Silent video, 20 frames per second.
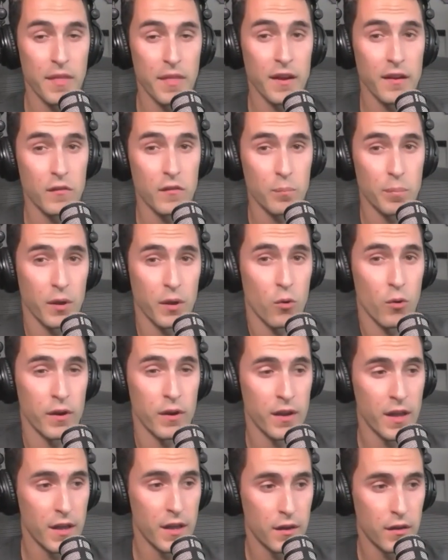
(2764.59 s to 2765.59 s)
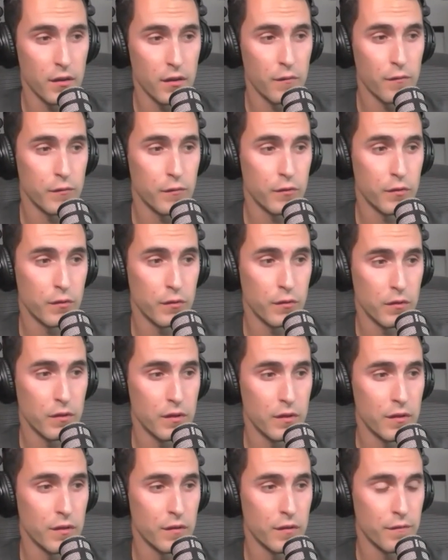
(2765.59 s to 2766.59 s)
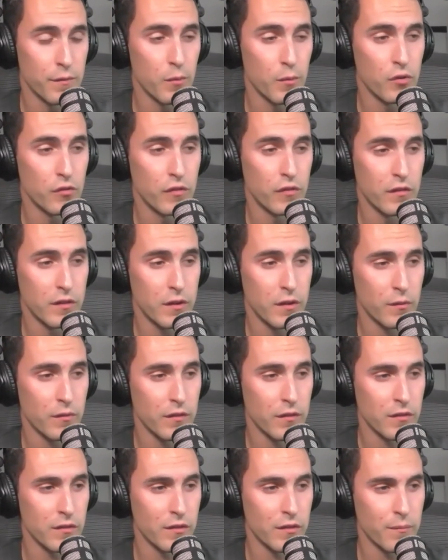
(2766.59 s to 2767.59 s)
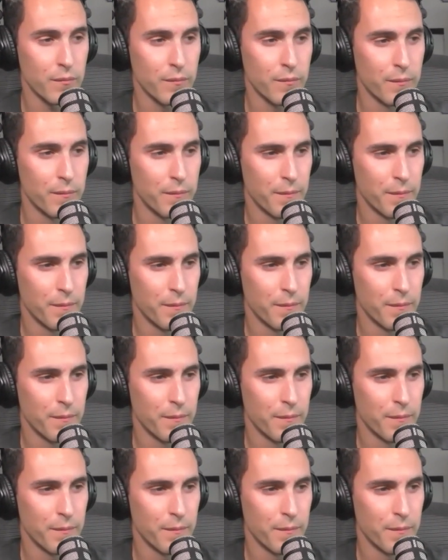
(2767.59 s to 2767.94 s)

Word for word: that is Bitcoin native to the Famoji's ecosystem?